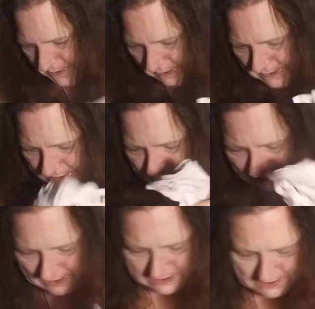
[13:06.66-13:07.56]
on these
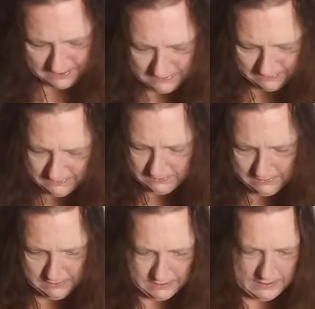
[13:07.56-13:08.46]
socks.
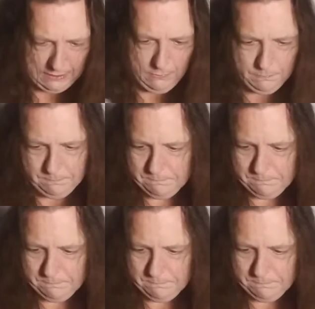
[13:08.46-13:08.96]
So,